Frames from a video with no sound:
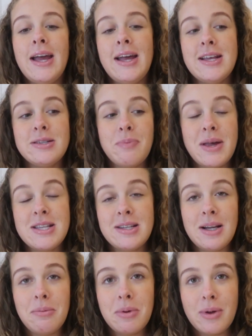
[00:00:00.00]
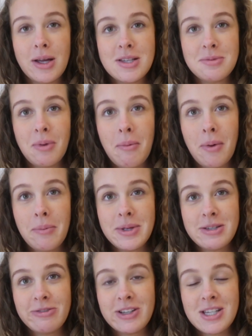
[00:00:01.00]
is basically because my mum
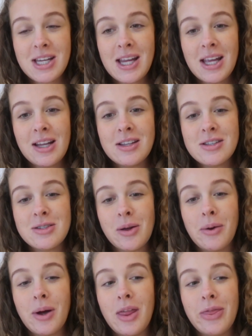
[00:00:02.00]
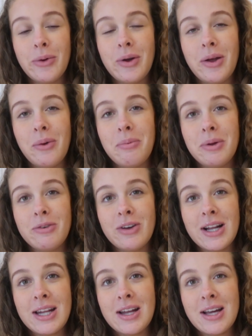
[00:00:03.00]
is Fijian, so I thought it would be
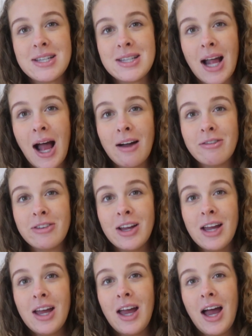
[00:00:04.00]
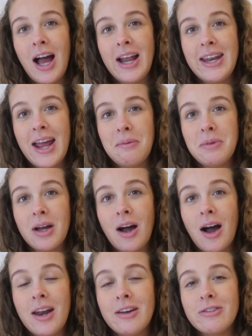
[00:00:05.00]
really nice to have a name that
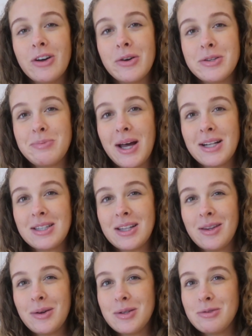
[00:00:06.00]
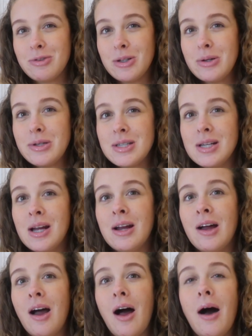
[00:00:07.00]
kind of goes back to those roots.
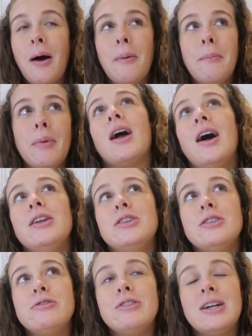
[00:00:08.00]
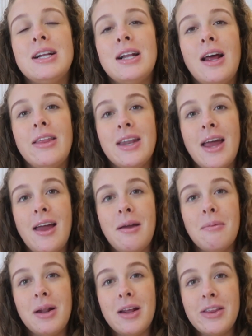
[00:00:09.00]
I do really like the
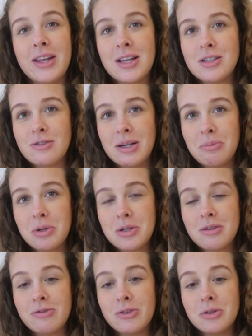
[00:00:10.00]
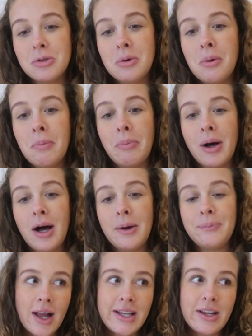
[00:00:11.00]
name and I think it's really beautiful,
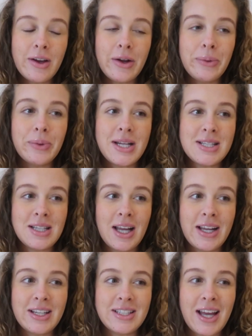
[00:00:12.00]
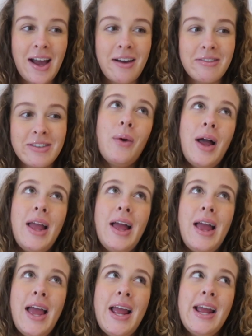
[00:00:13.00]
but I know what it's like to have quite
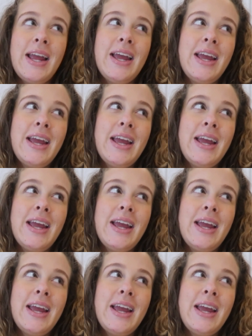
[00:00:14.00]
a